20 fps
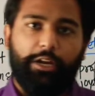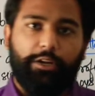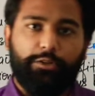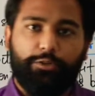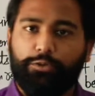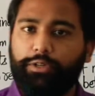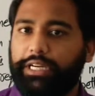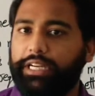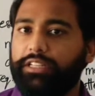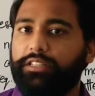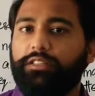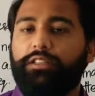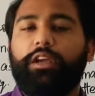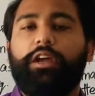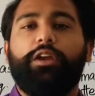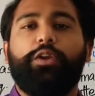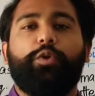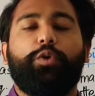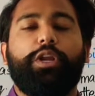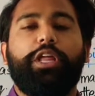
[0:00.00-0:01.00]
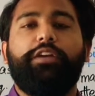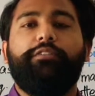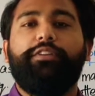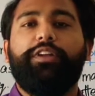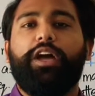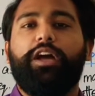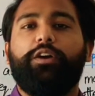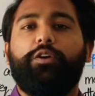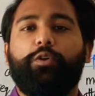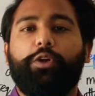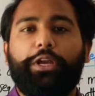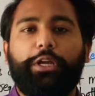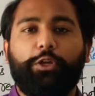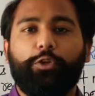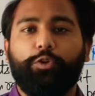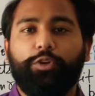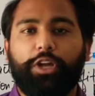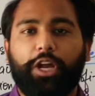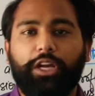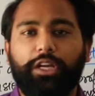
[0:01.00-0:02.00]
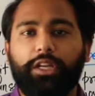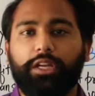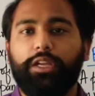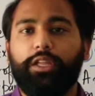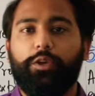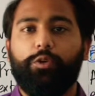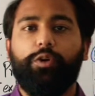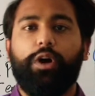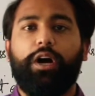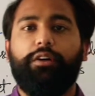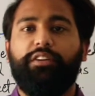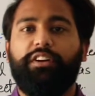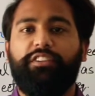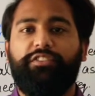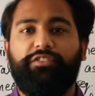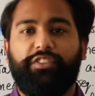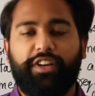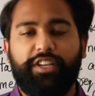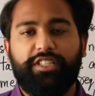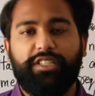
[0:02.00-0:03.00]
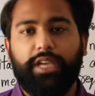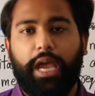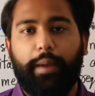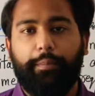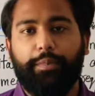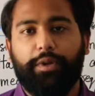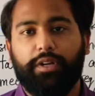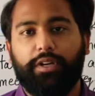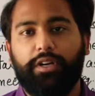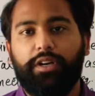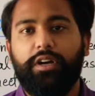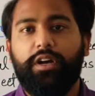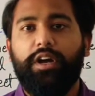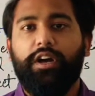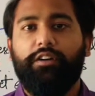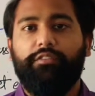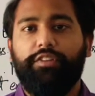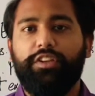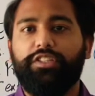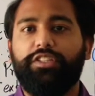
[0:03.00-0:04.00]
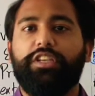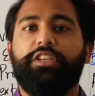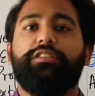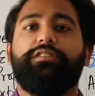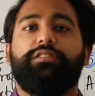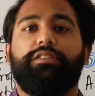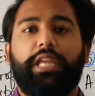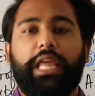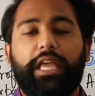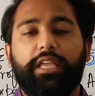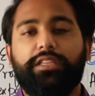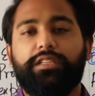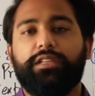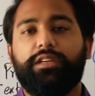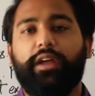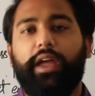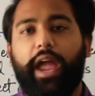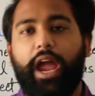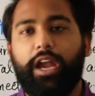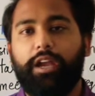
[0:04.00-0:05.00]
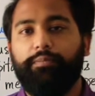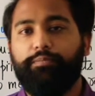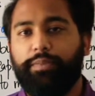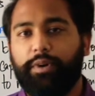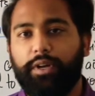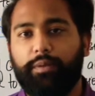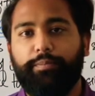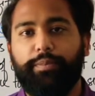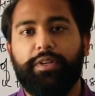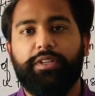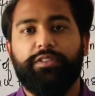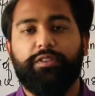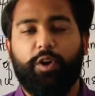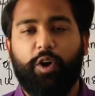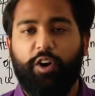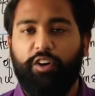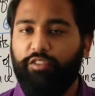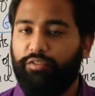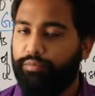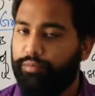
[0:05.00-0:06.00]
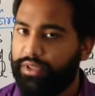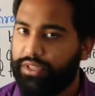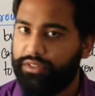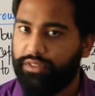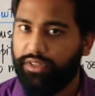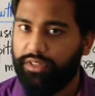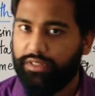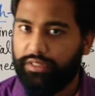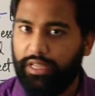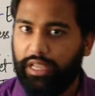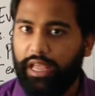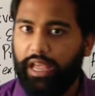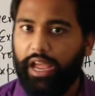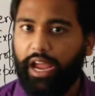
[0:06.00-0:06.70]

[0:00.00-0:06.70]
Students, today we are going to continue our first chapter, which is nature and purpose of business,